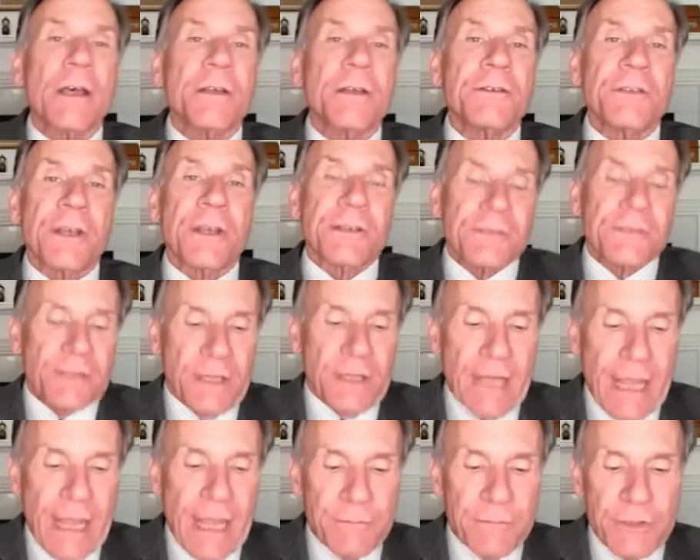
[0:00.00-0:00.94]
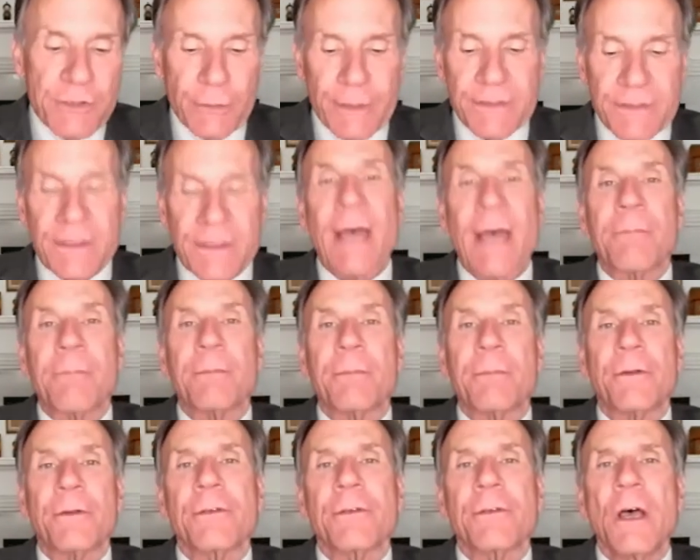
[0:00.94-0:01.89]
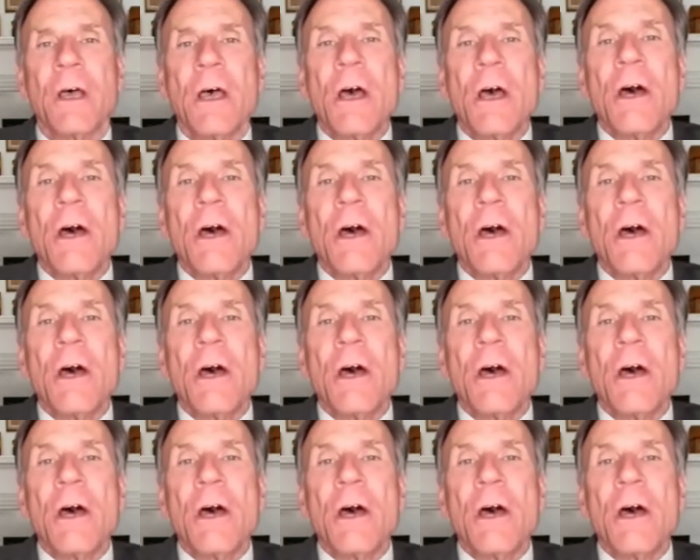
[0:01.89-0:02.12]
just to name two examples.